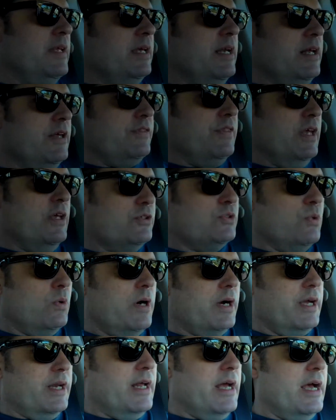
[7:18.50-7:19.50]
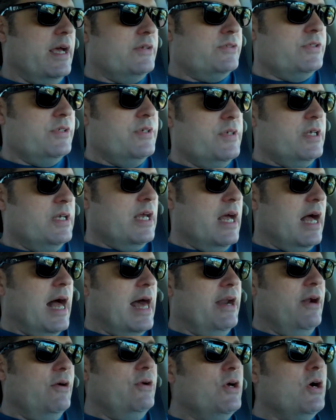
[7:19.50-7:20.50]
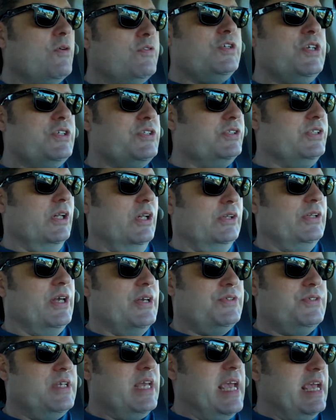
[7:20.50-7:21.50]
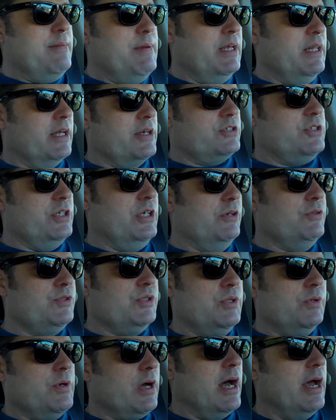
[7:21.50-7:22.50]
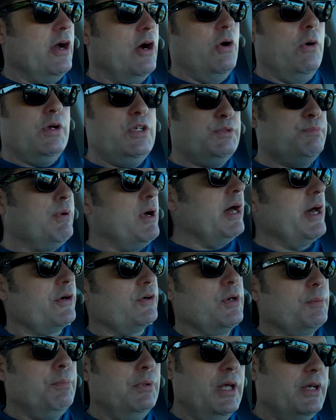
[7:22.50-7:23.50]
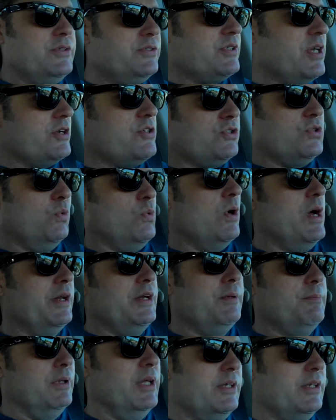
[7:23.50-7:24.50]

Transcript: getting things organized. I don't know if she still does gaming like she used to. I always bought her a PlayStation one and